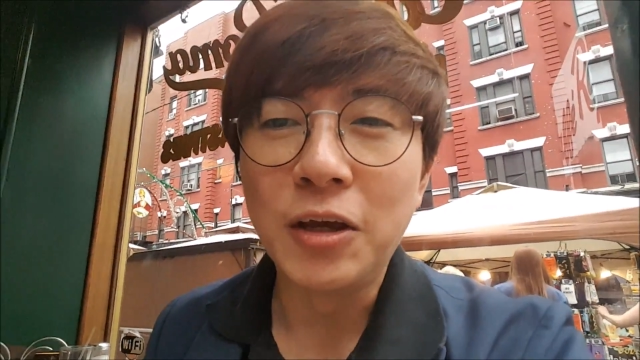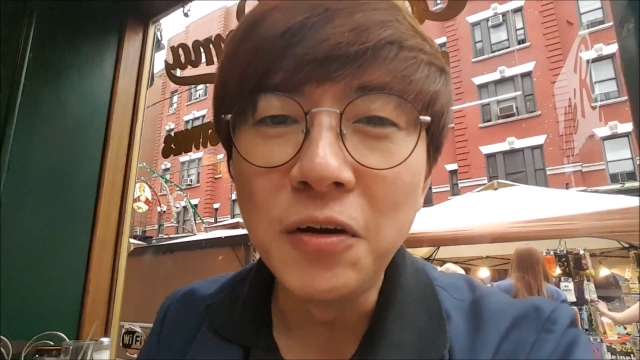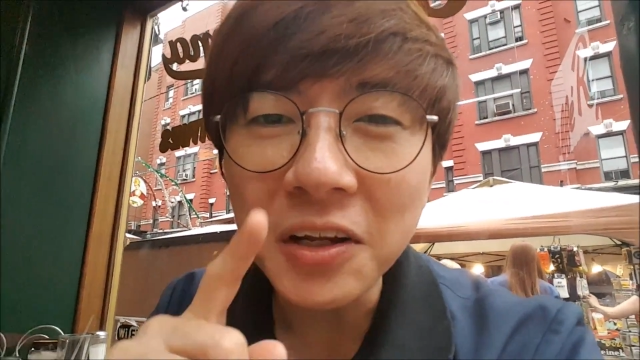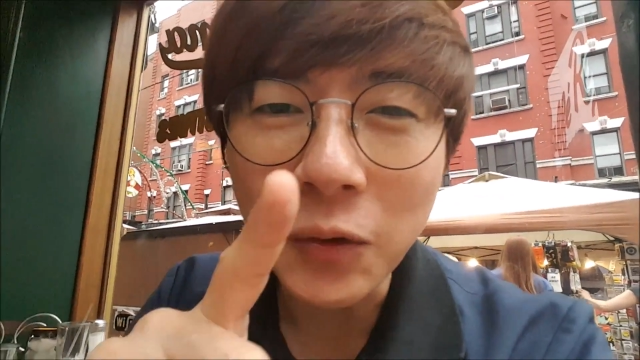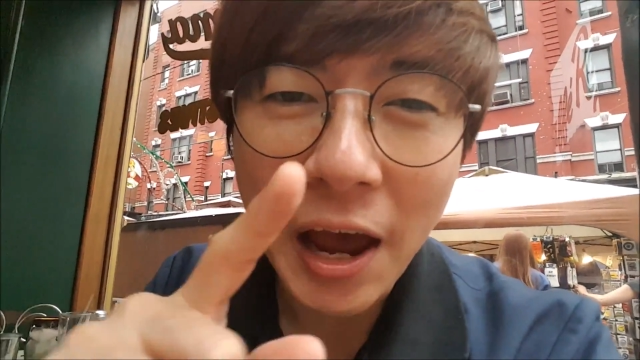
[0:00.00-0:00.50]

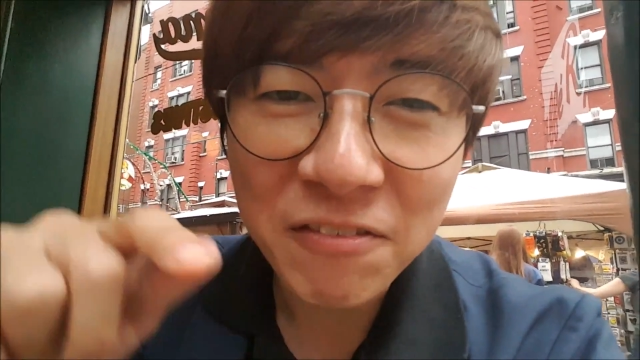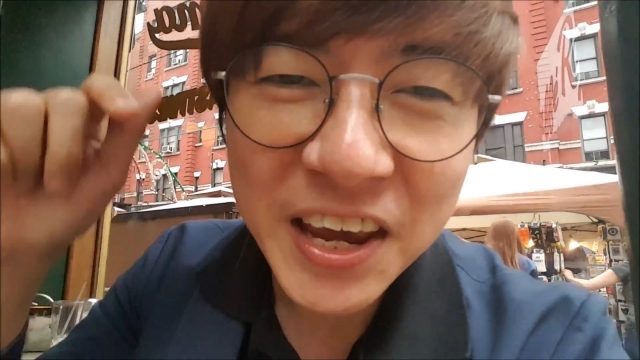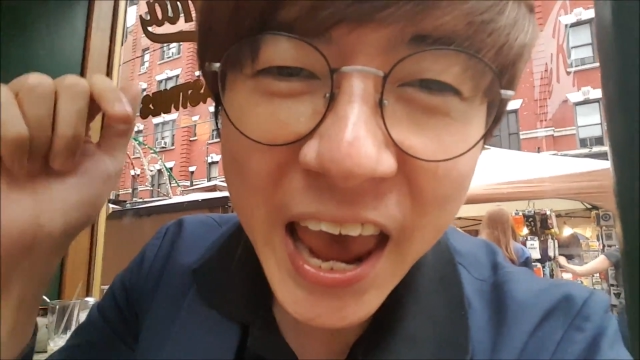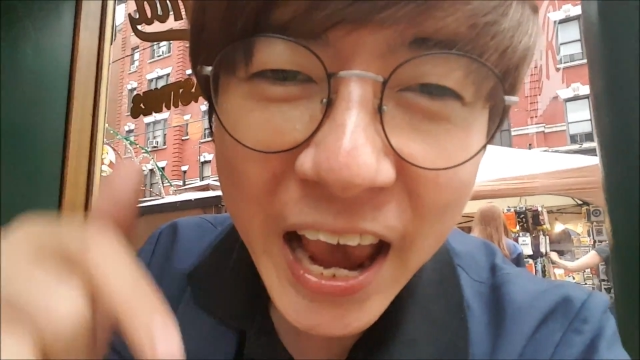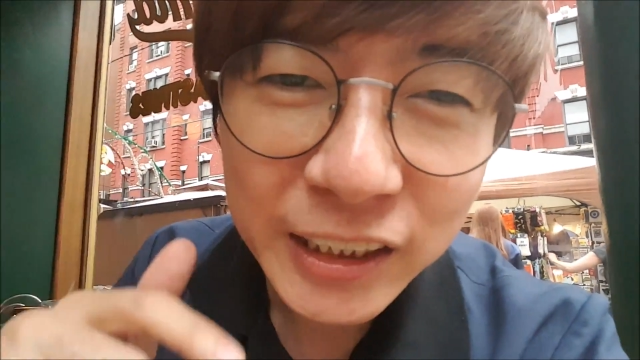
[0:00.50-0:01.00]
You need to have
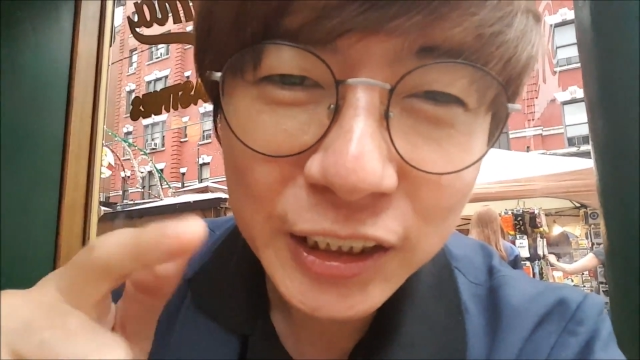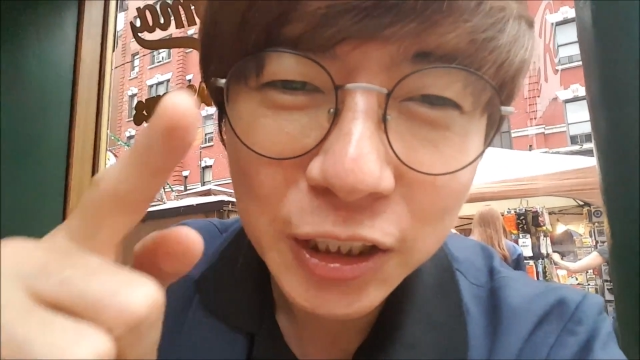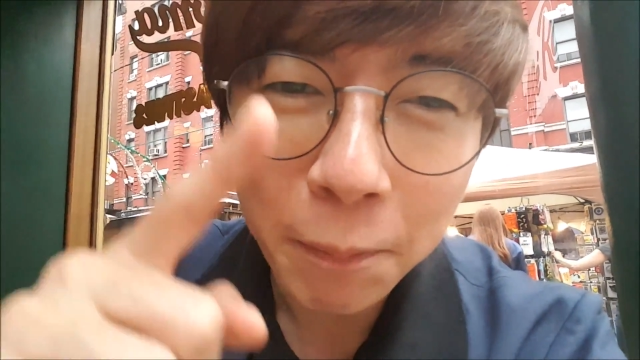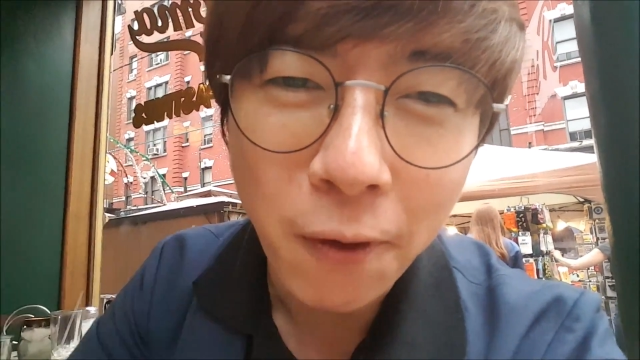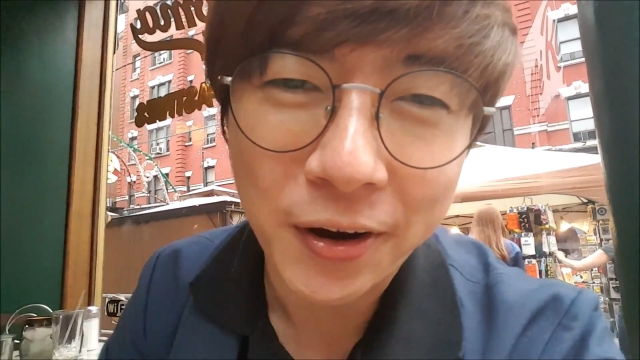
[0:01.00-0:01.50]
cash
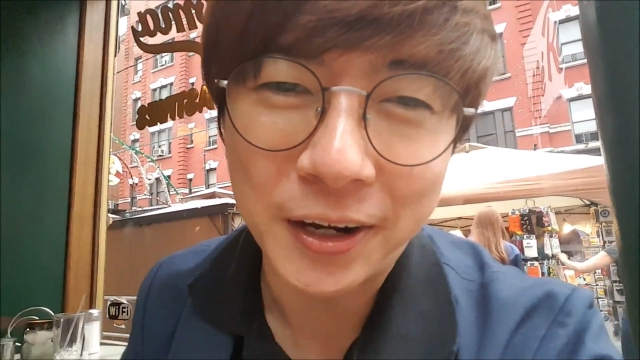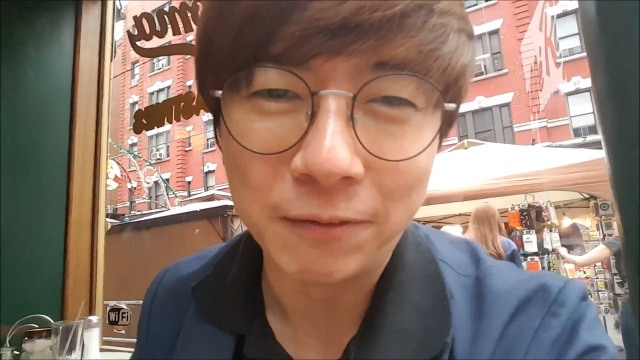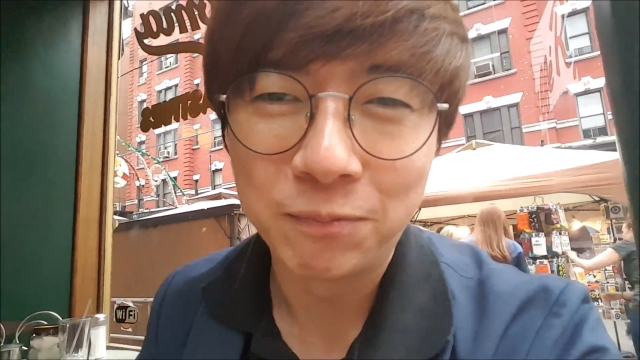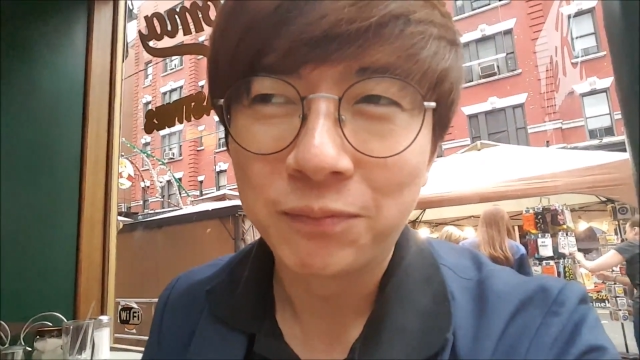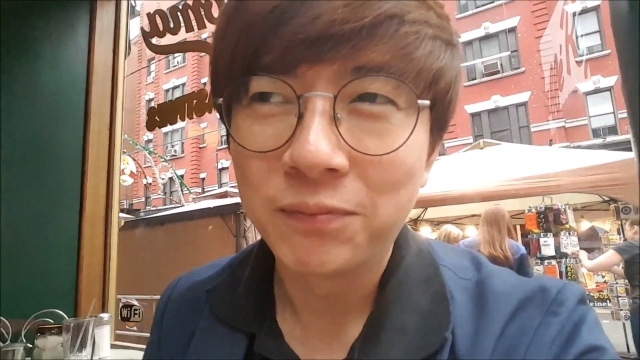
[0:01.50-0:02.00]
in your pocket.